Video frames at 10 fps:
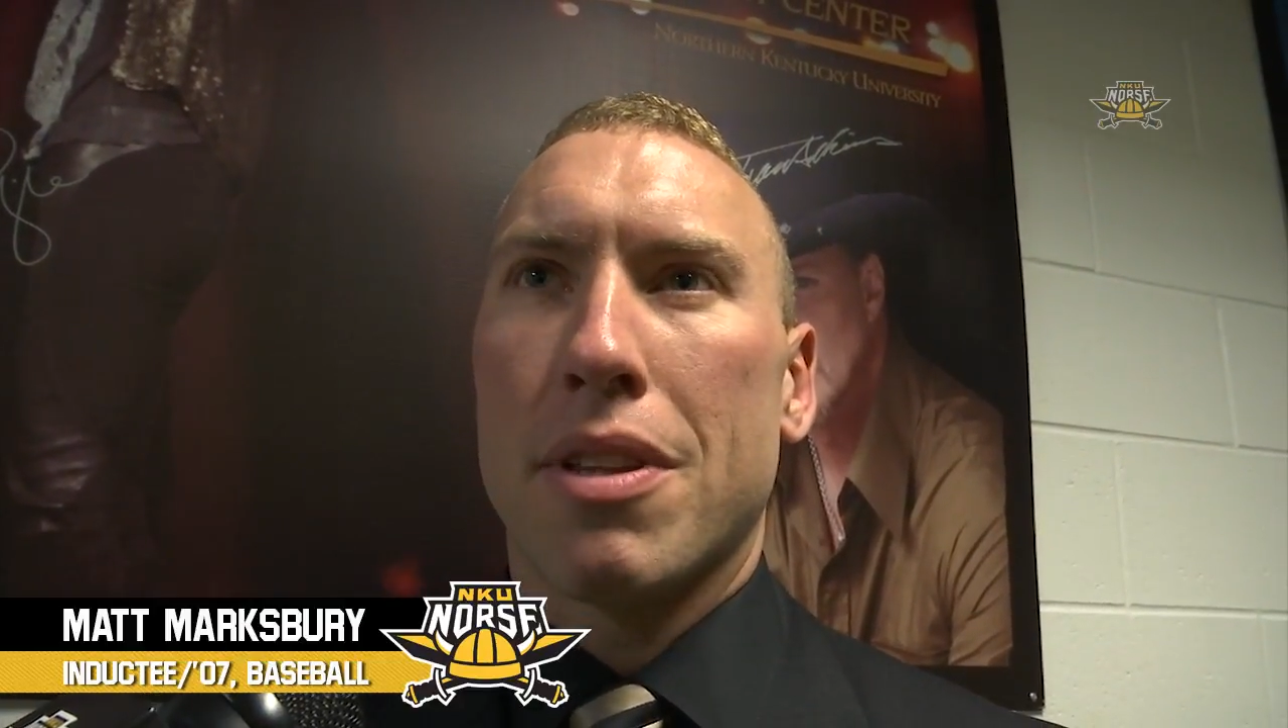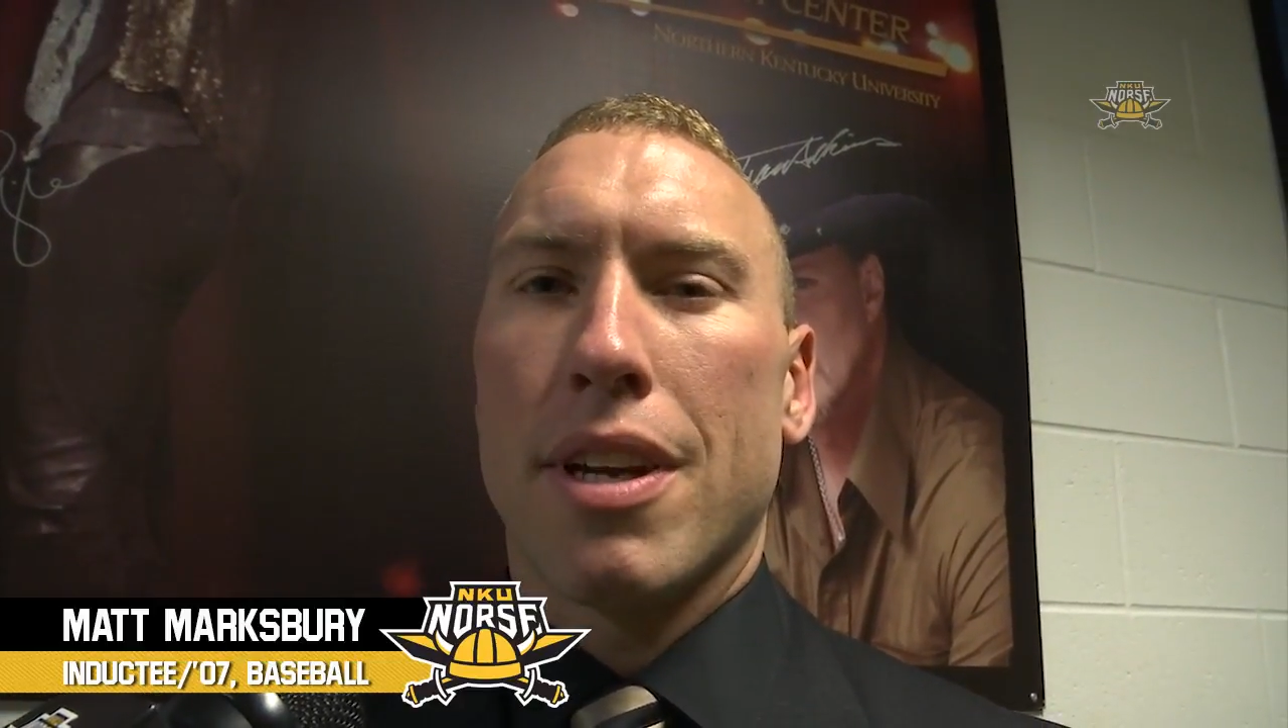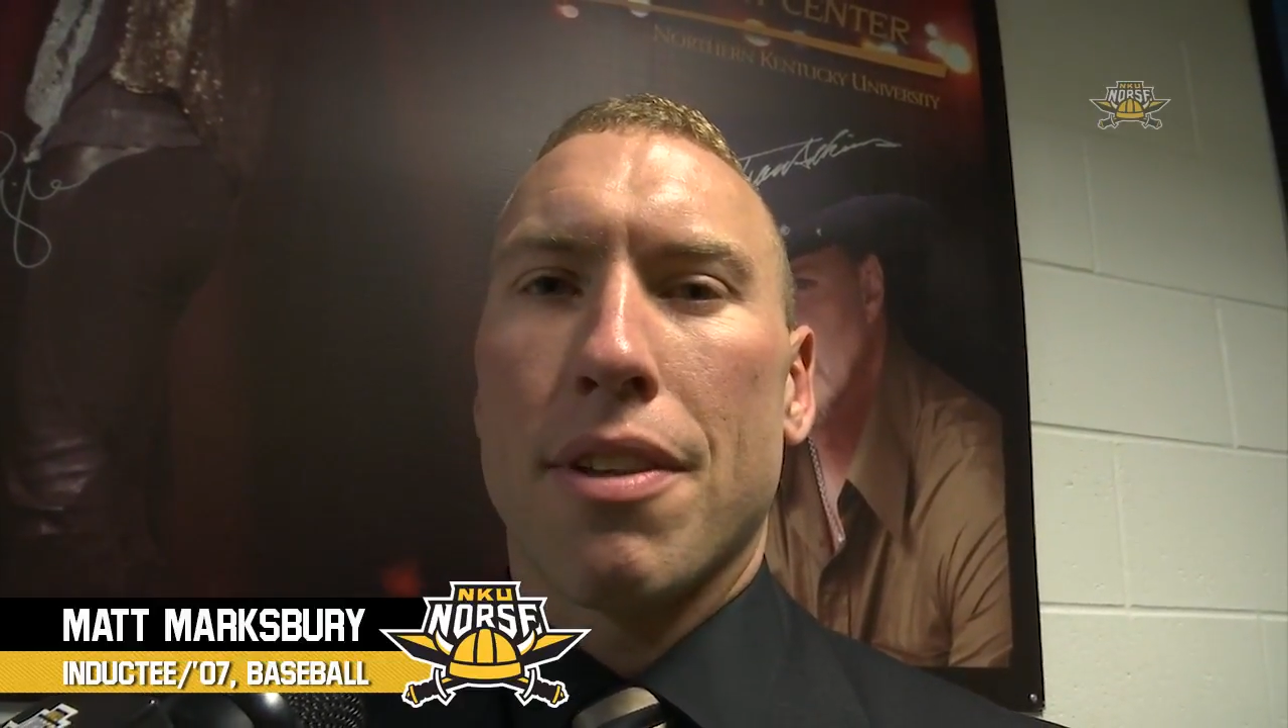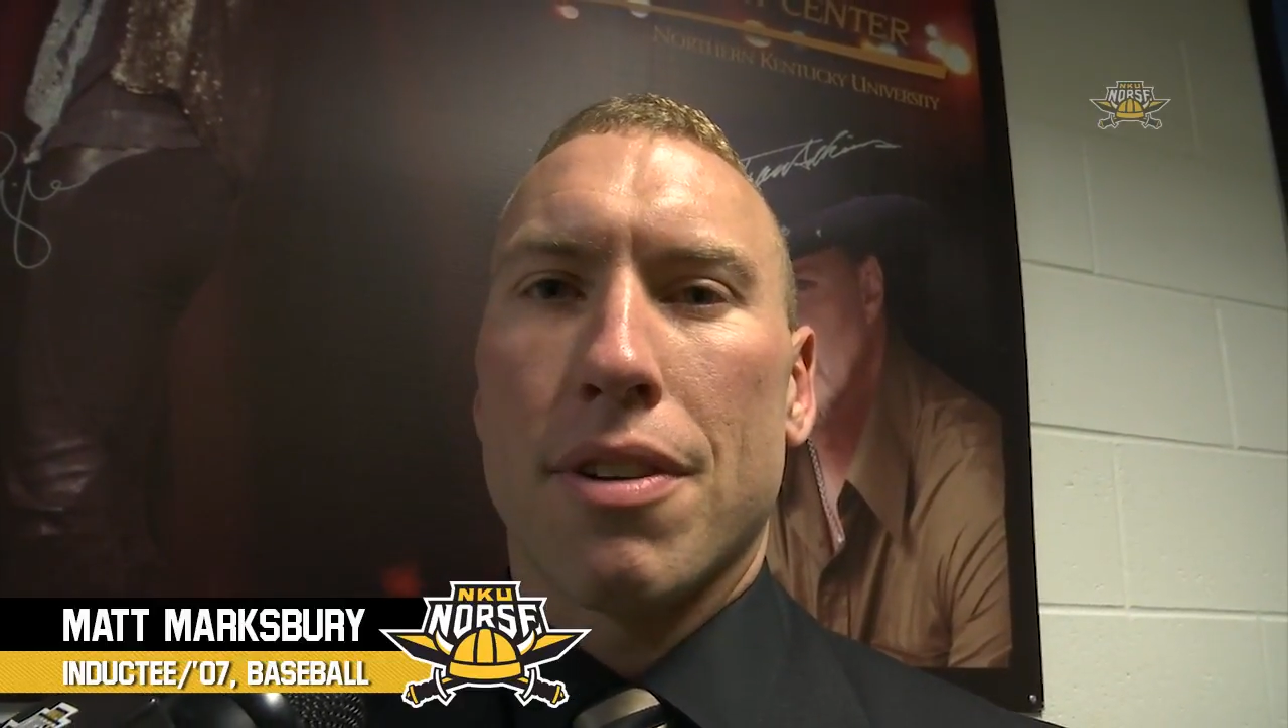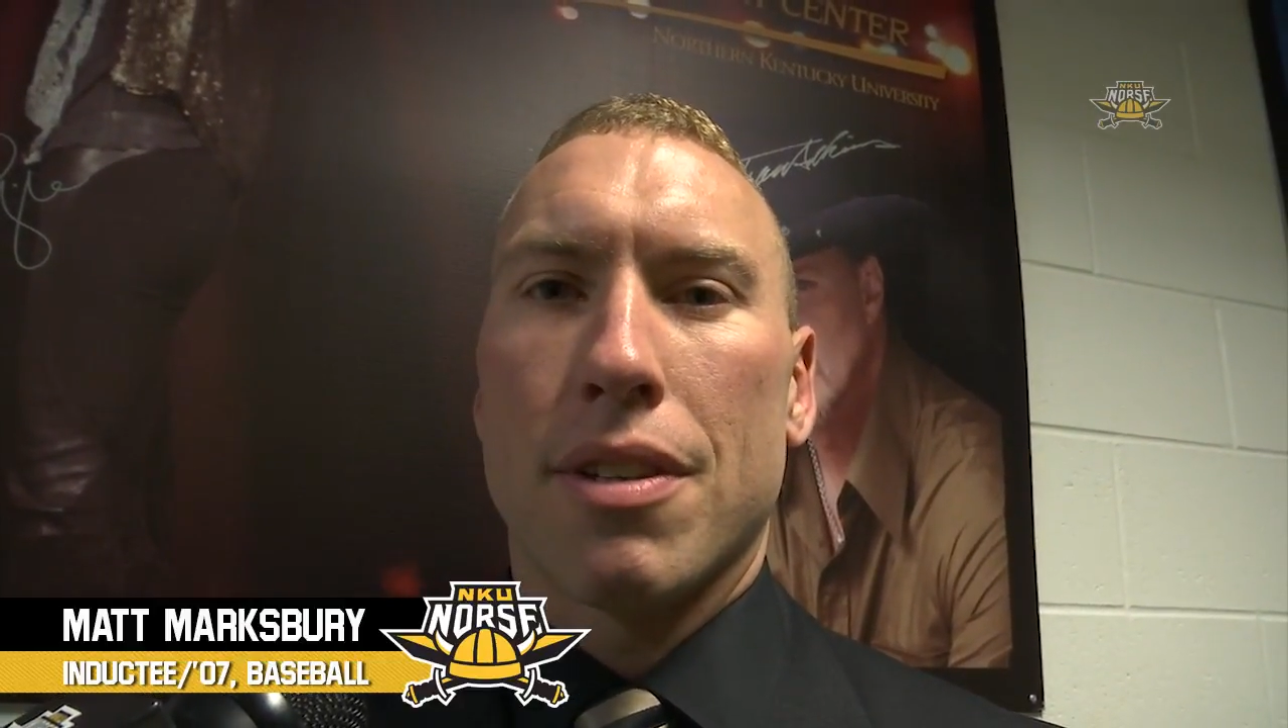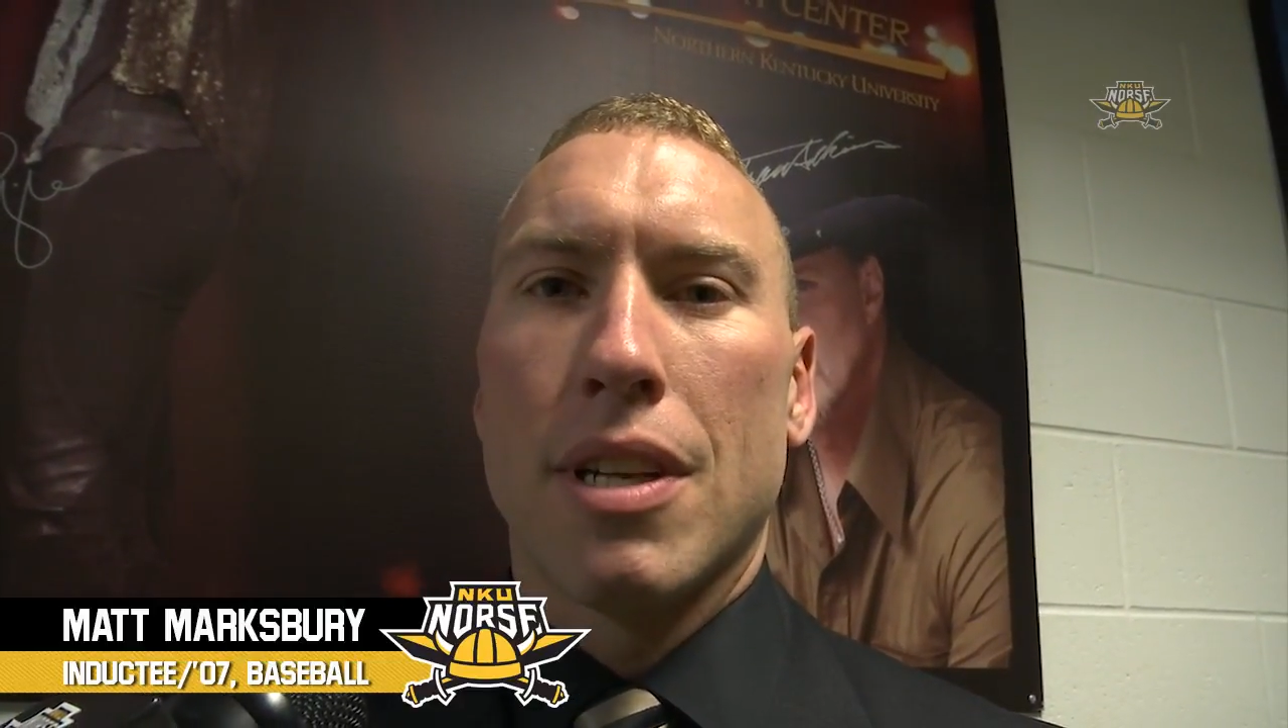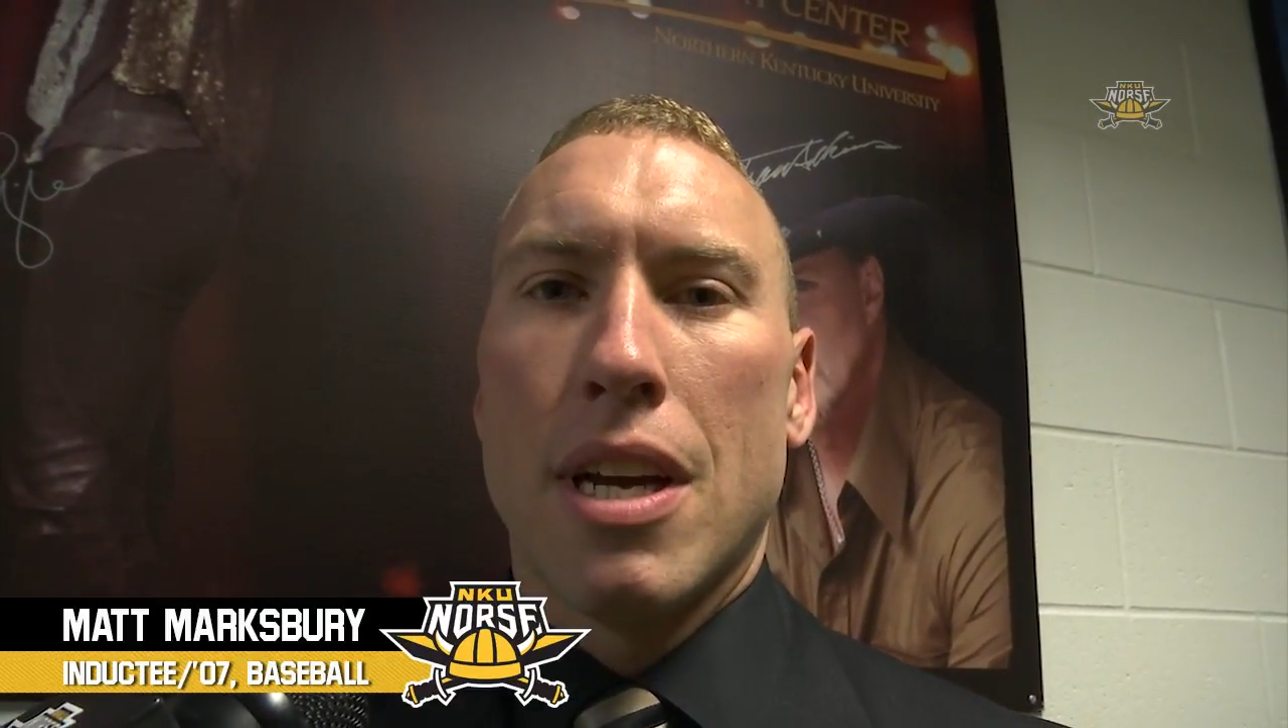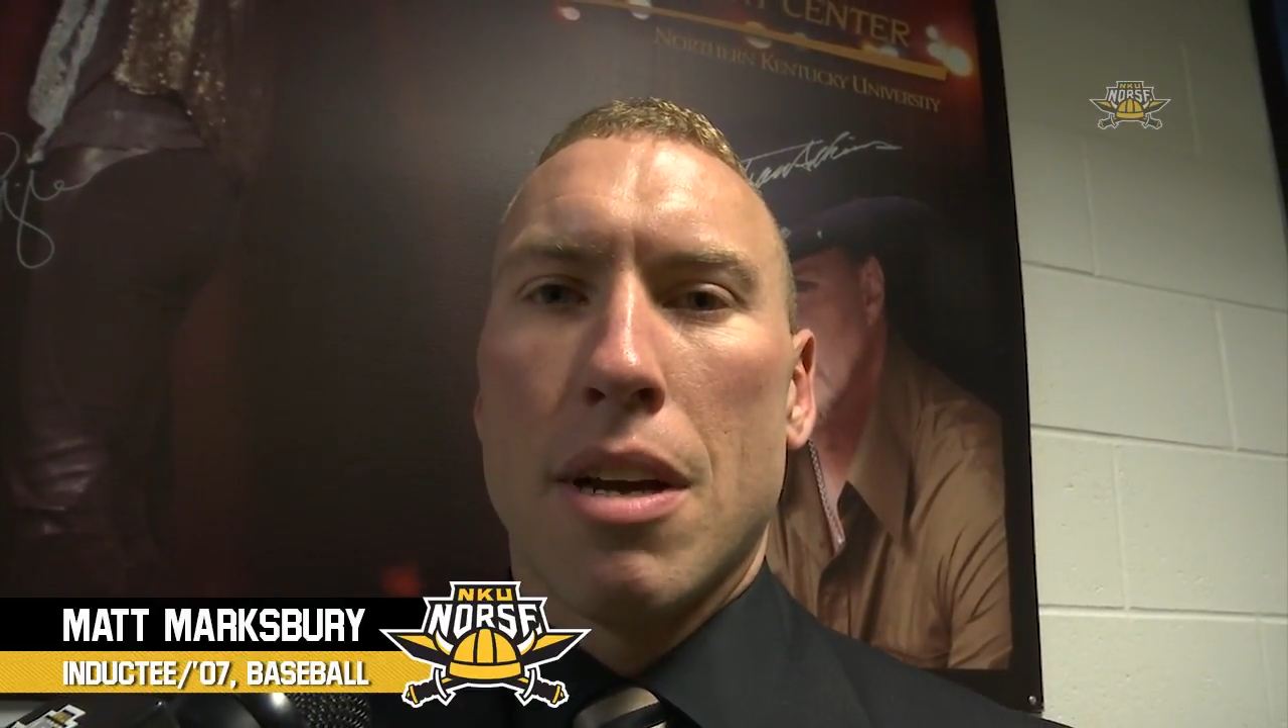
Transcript: the other